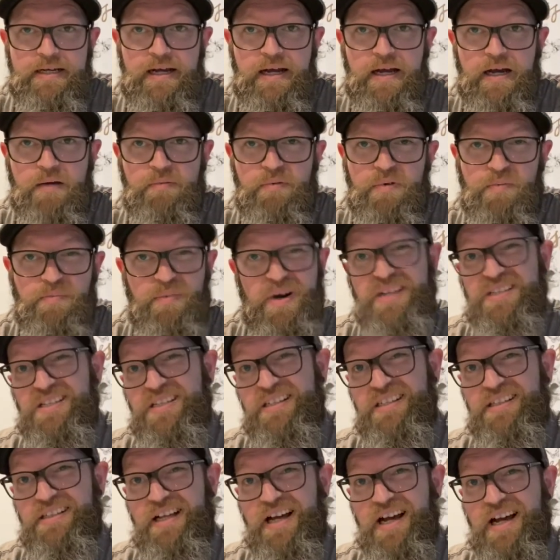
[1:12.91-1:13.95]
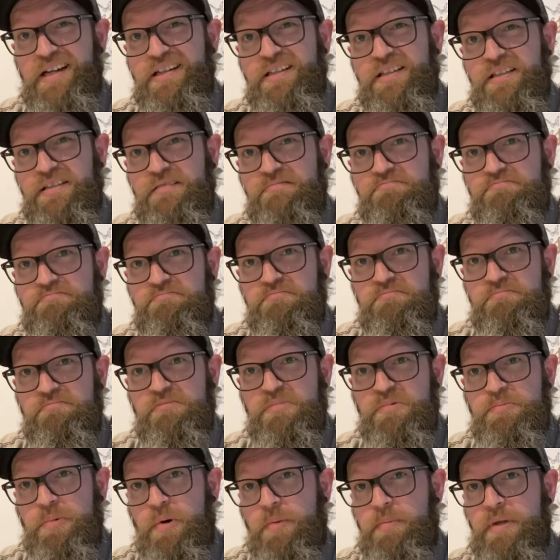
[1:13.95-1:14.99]
or Mexican lager.
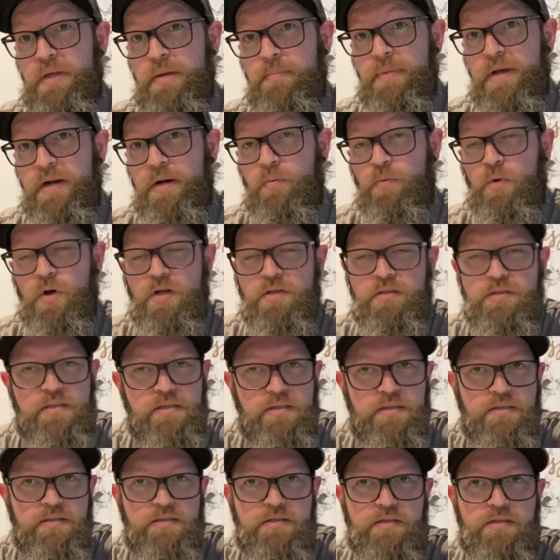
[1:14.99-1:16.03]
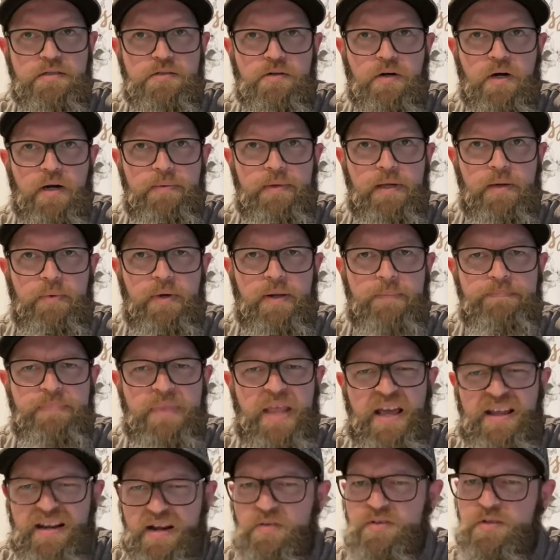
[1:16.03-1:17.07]
It's probably a better word to describe that one.
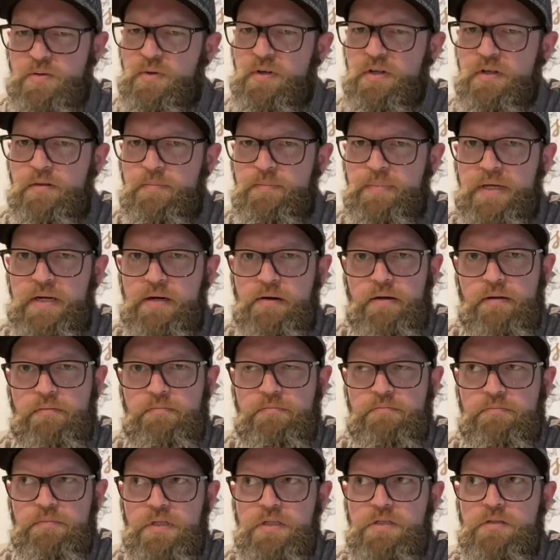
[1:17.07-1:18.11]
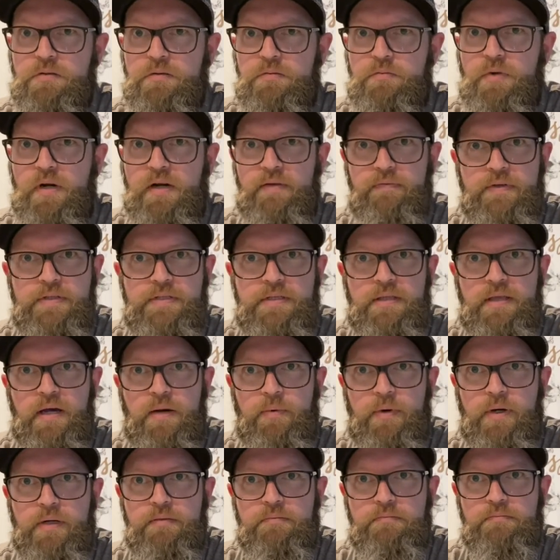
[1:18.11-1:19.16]
That was a really good beer, and I should revisit that
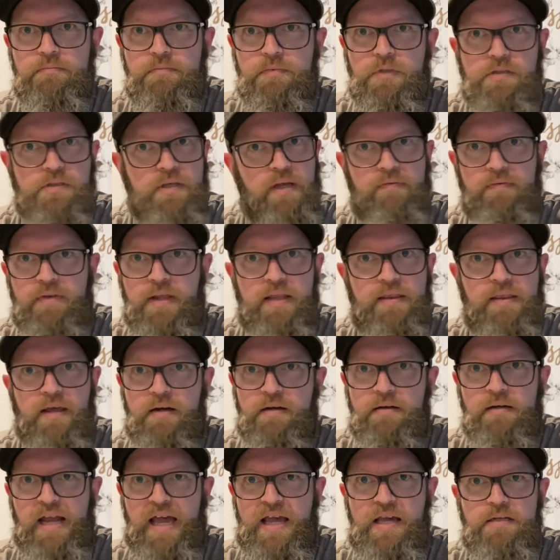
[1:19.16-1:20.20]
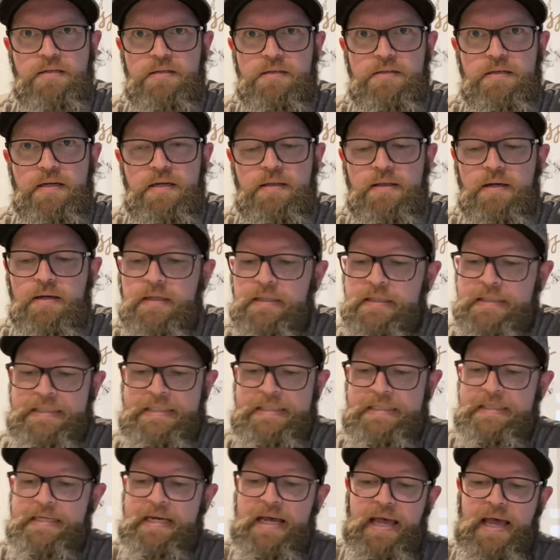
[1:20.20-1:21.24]
one because I haven't had that in ages either.
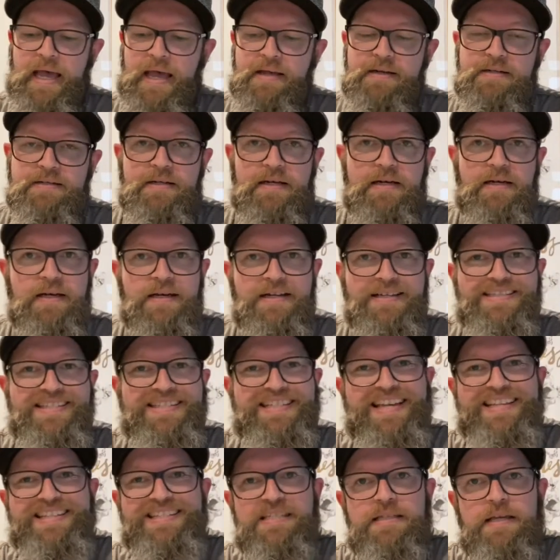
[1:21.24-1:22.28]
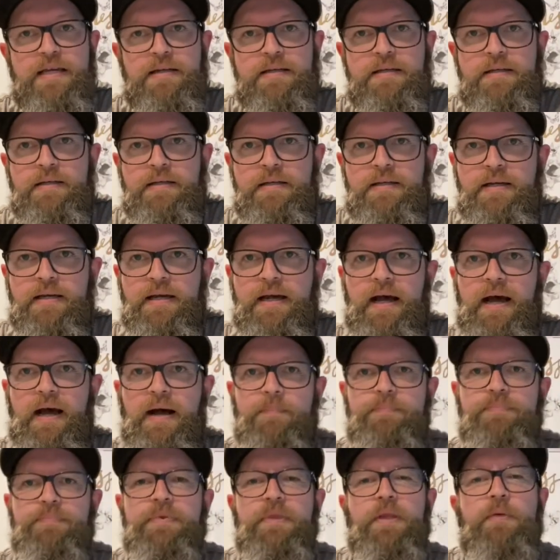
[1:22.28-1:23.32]
And Sunset.
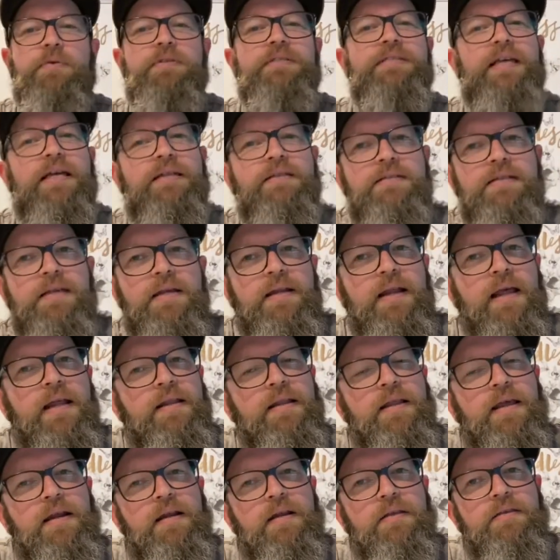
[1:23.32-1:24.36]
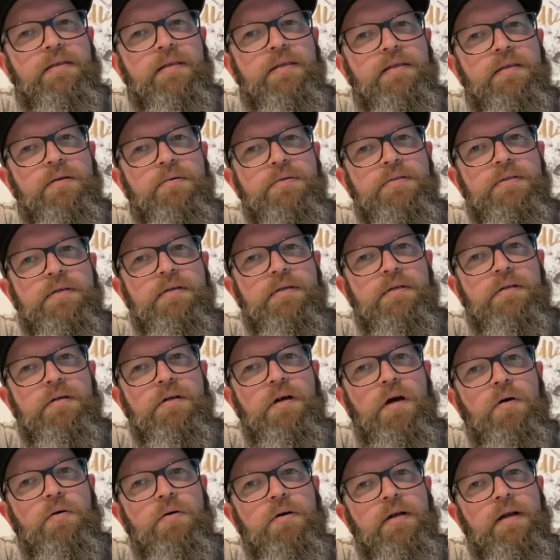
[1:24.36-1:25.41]
There was Sunset, and then I think there was a
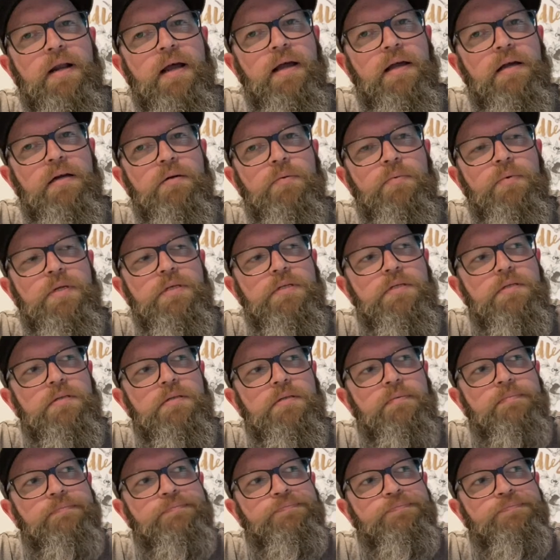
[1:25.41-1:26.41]
golden ale, which